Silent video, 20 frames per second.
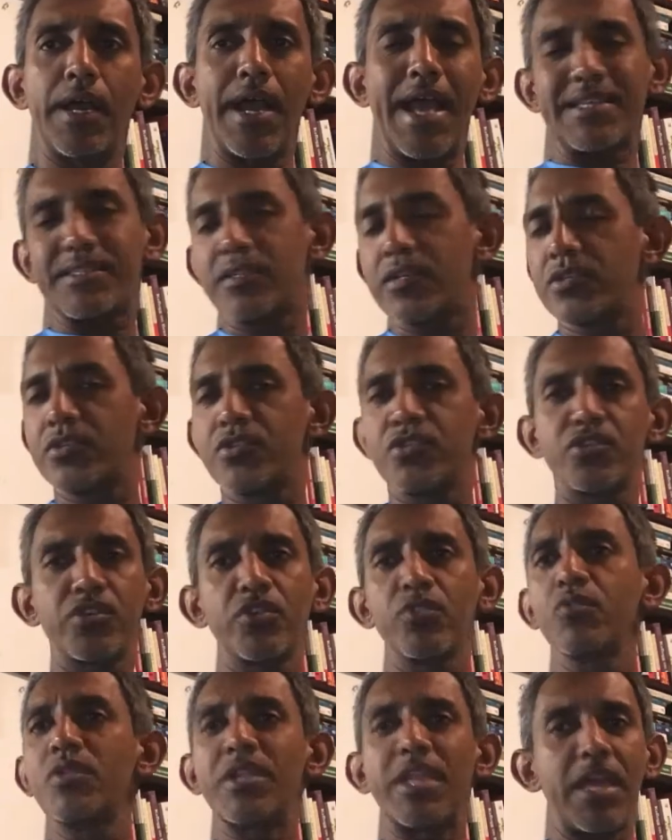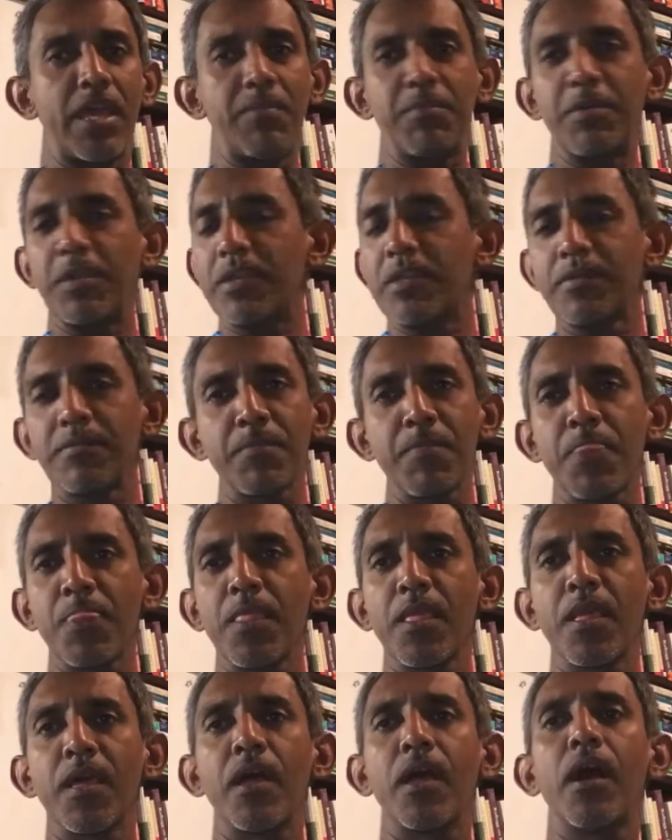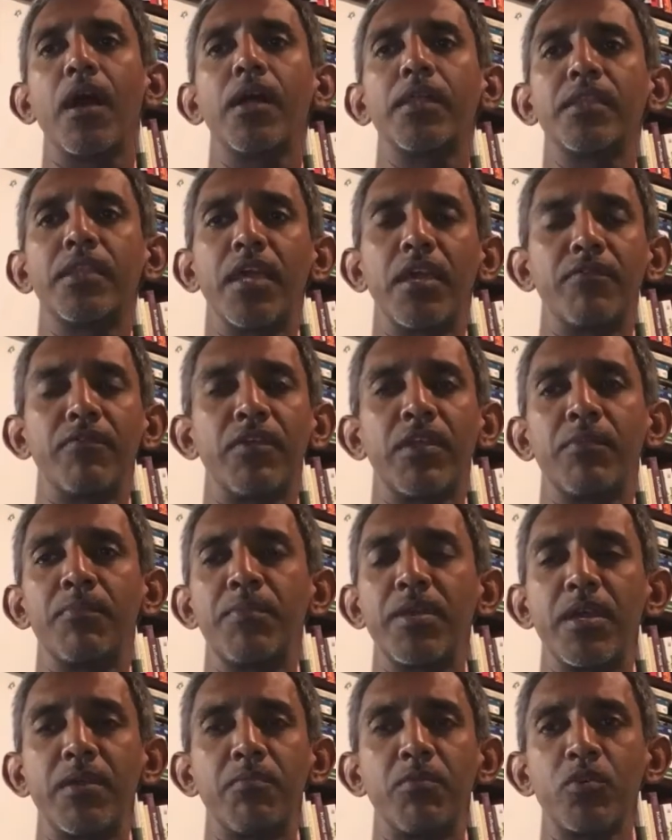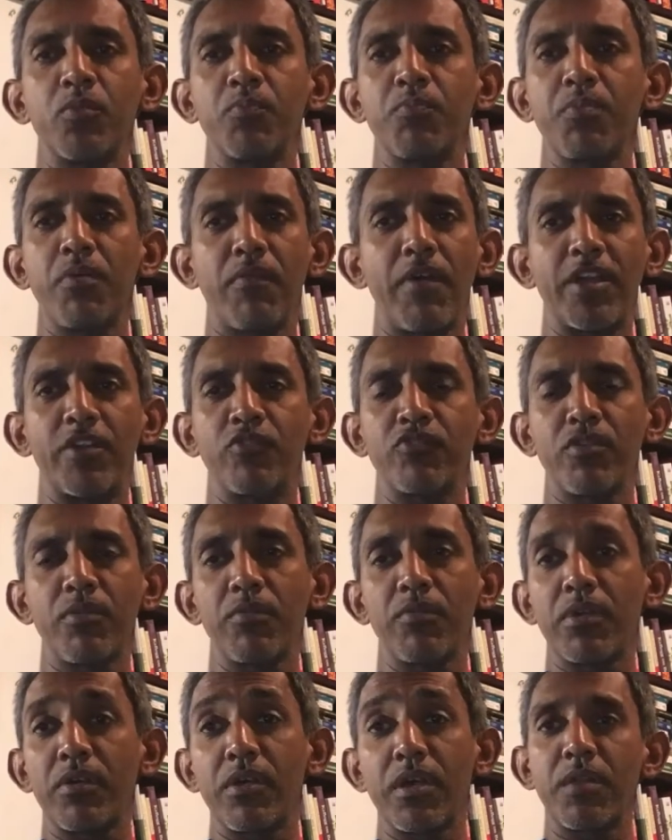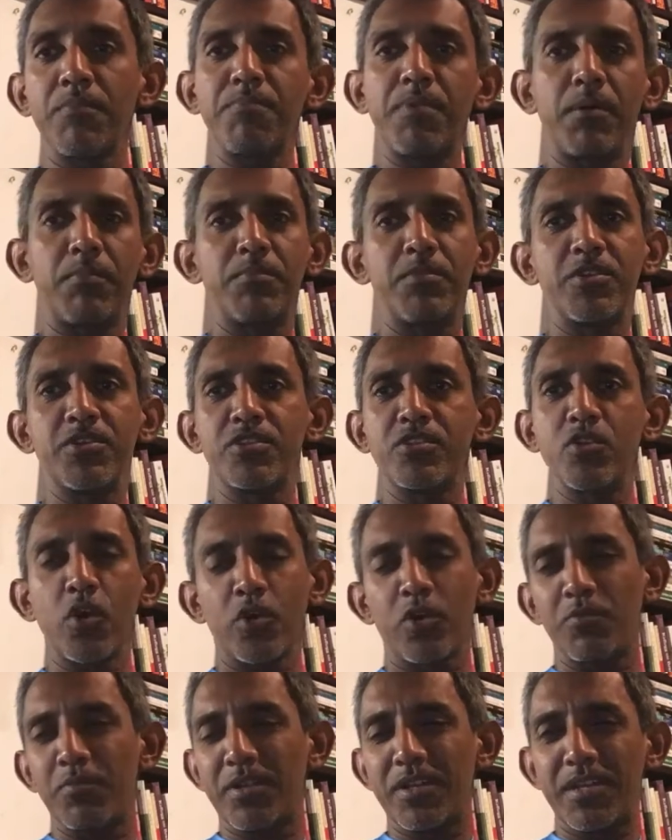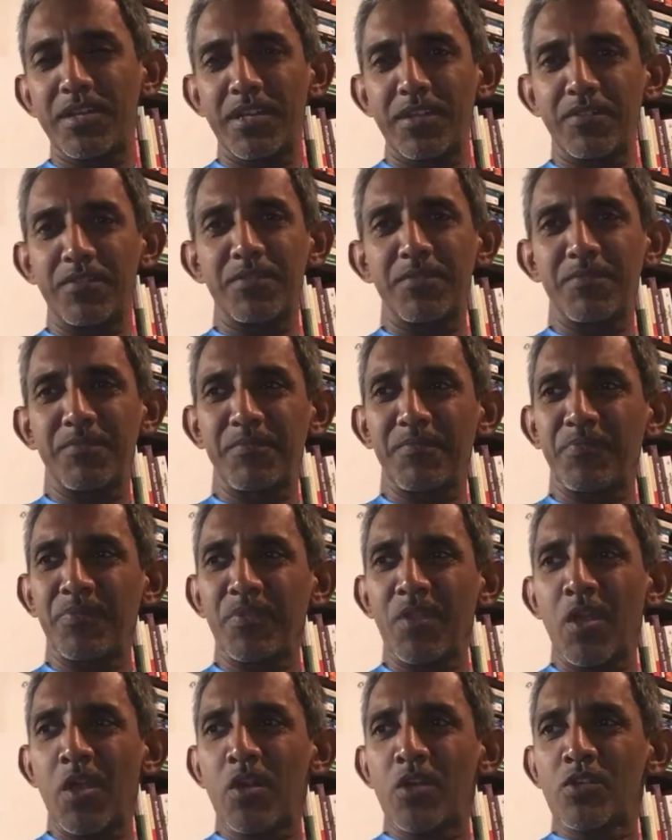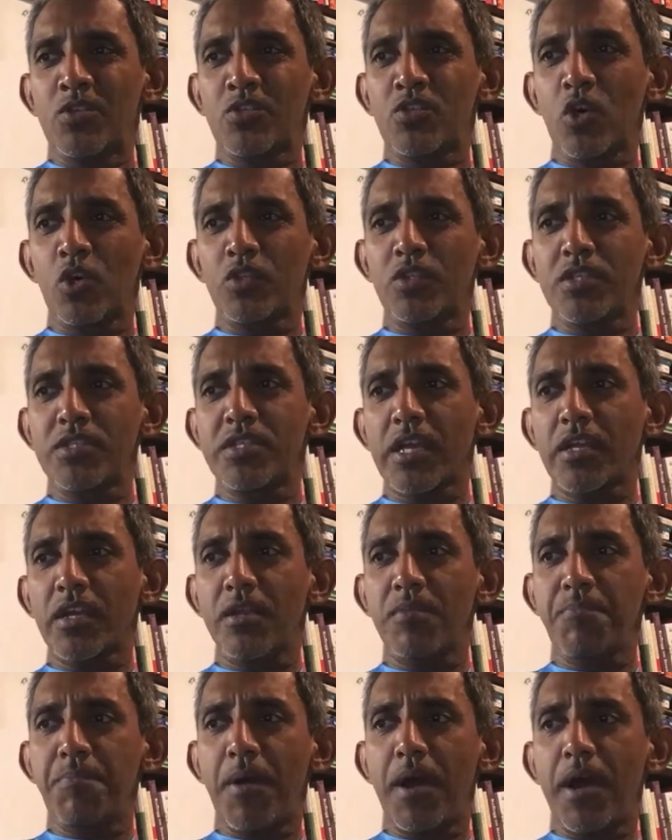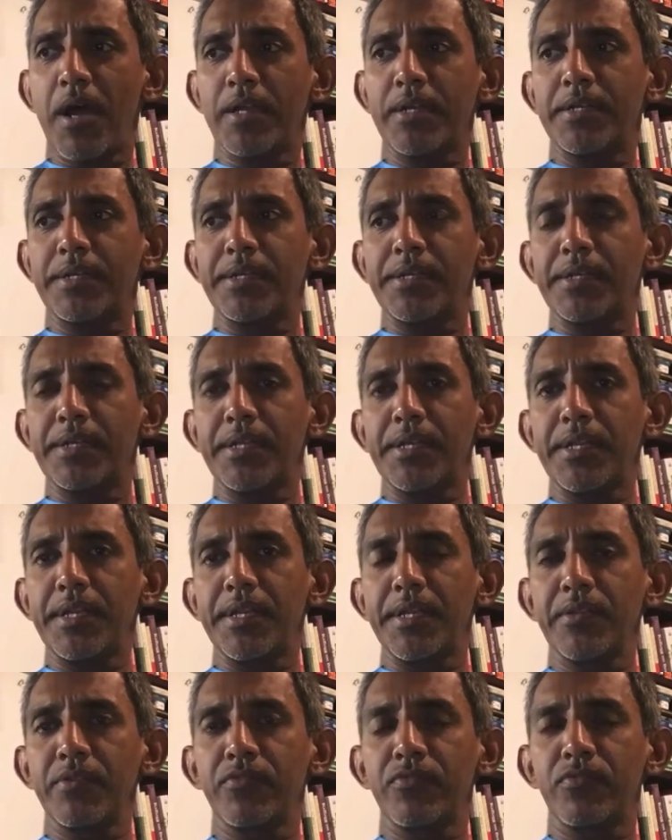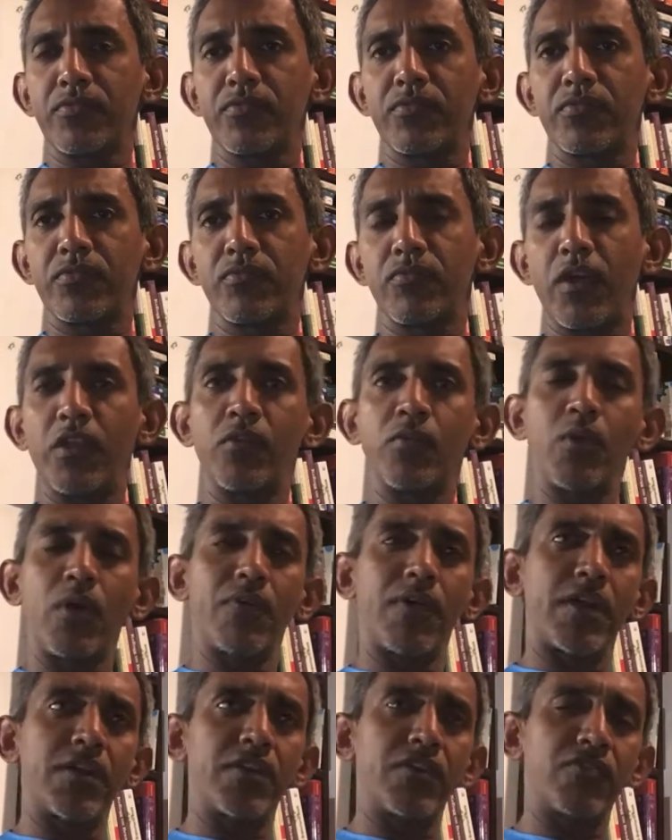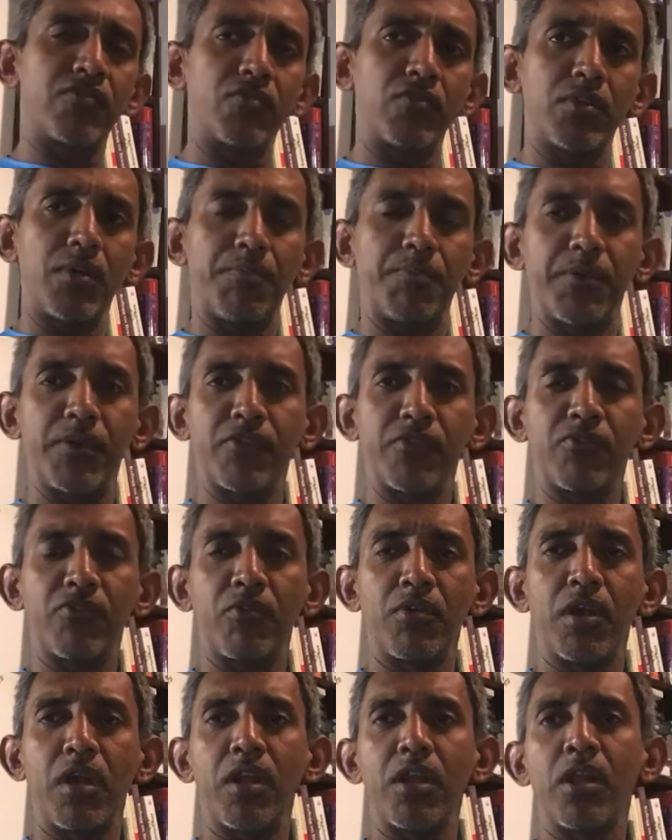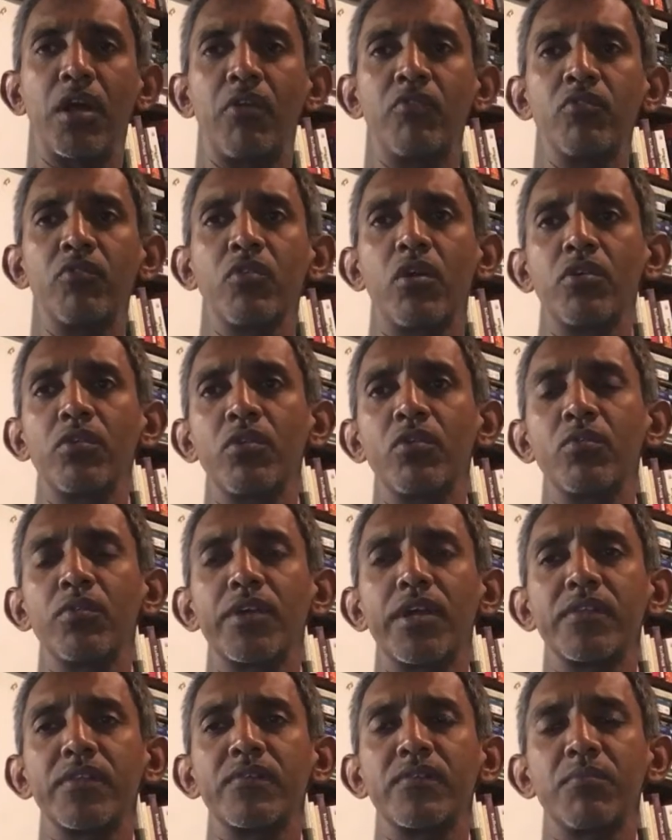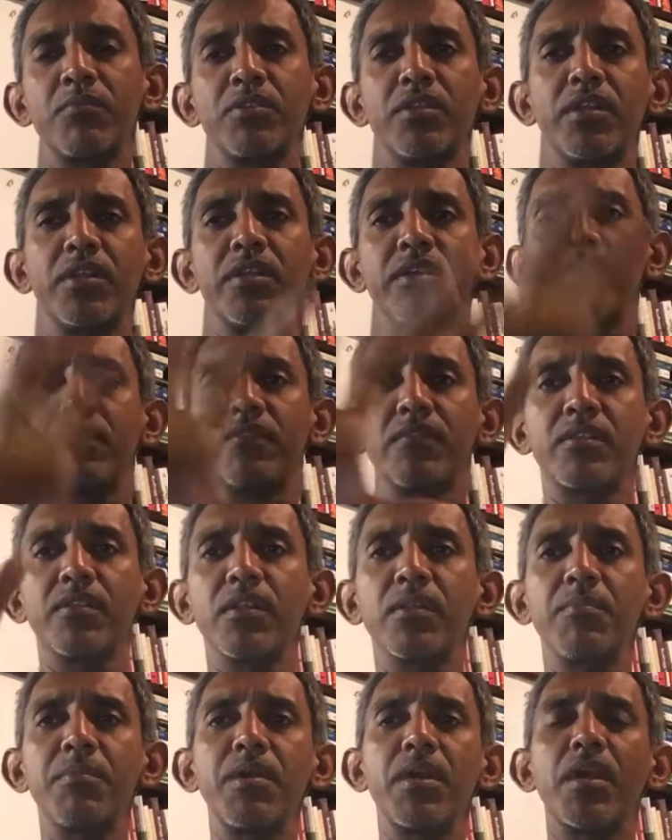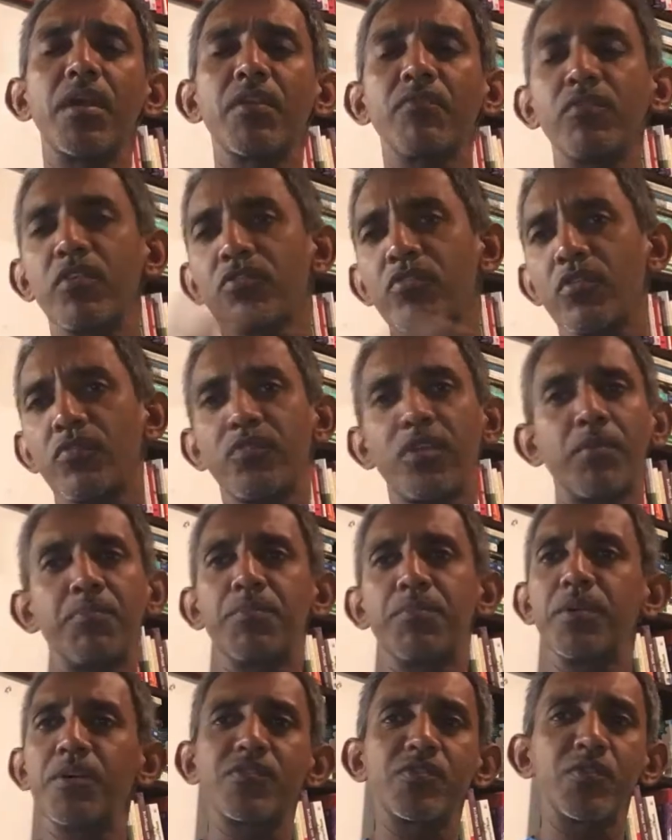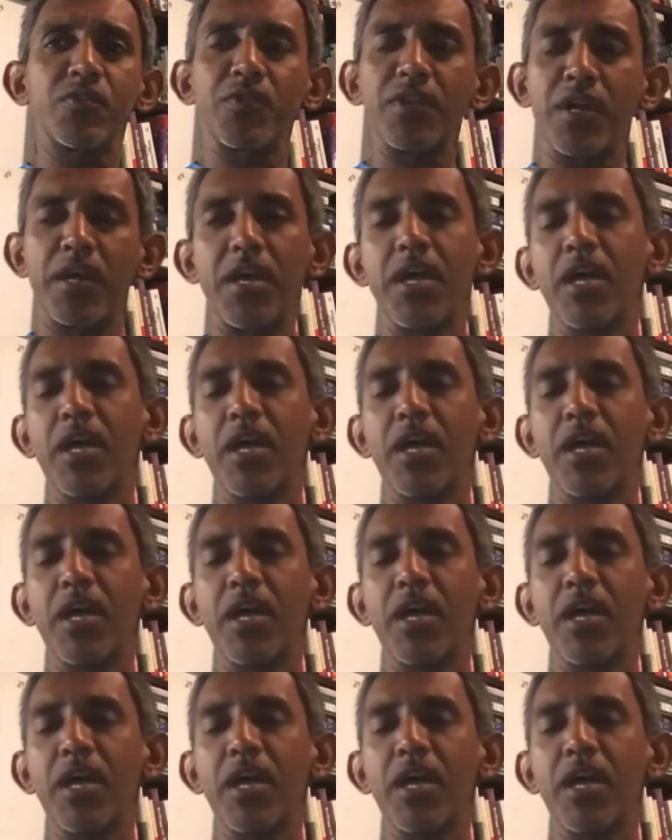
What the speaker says: Accenture, you name it. They will be able to provide you some great published documentation. So the second part is, while you have understood the persona, now you got to look at some of the digital behaviors of that persona.